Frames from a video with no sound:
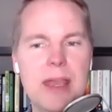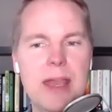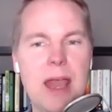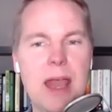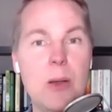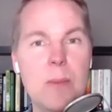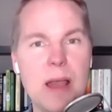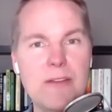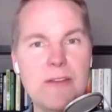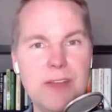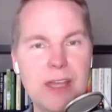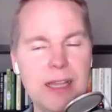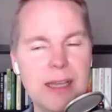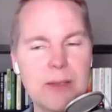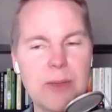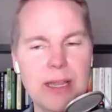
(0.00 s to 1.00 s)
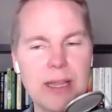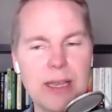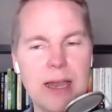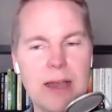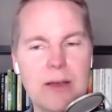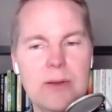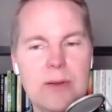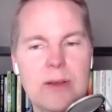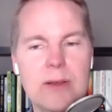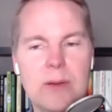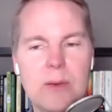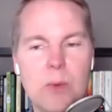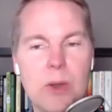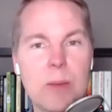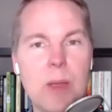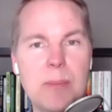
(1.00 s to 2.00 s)
How am I feeling right now?
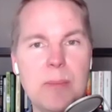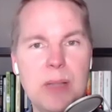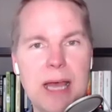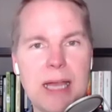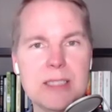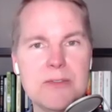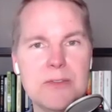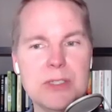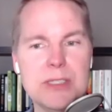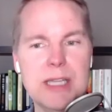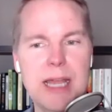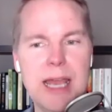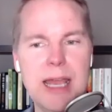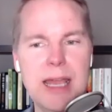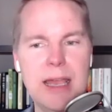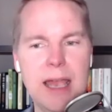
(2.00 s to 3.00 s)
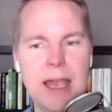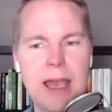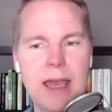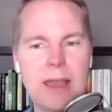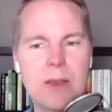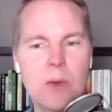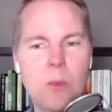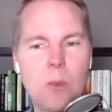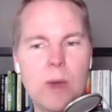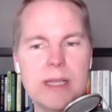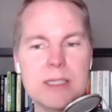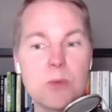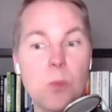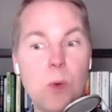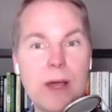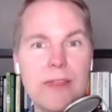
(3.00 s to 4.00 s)
What are my plans for today? And what
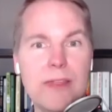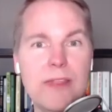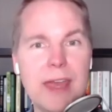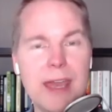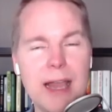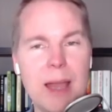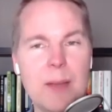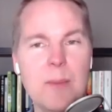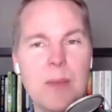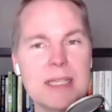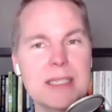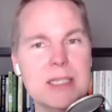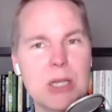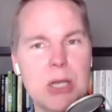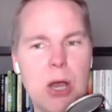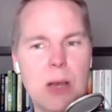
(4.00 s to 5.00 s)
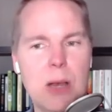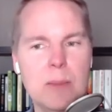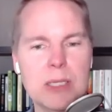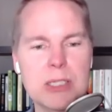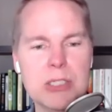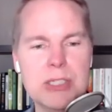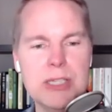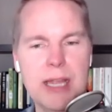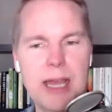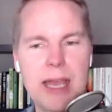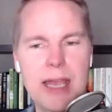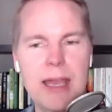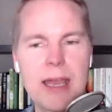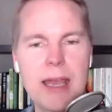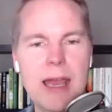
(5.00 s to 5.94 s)
is one thing I must accomplish today?